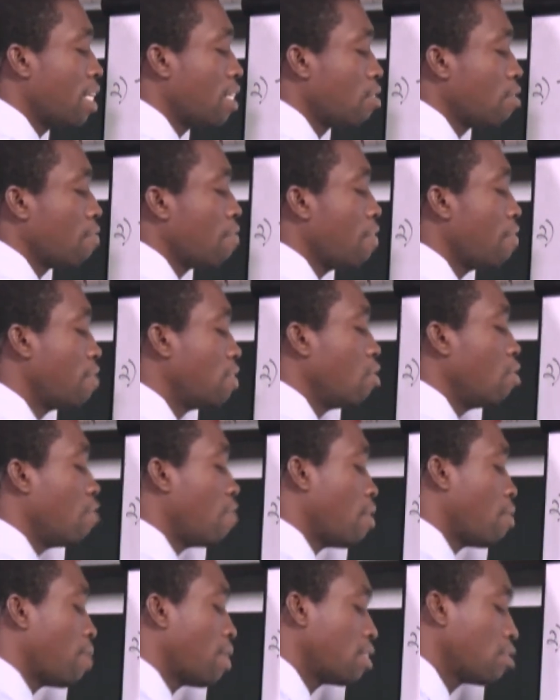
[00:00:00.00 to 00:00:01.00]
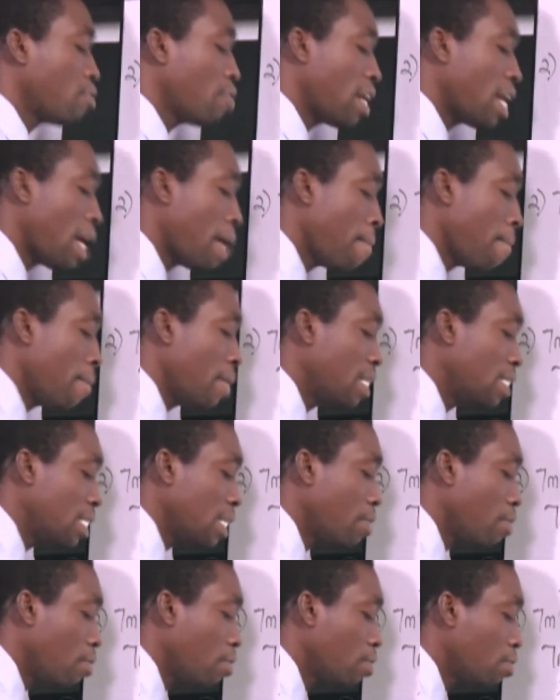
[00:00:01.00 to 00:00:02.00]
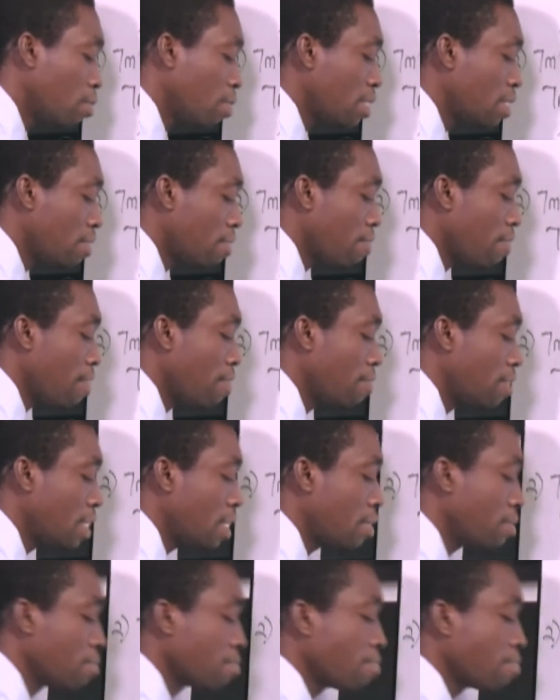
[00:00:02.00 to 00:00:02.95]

So 15 over 1. So m is equal to what? 15.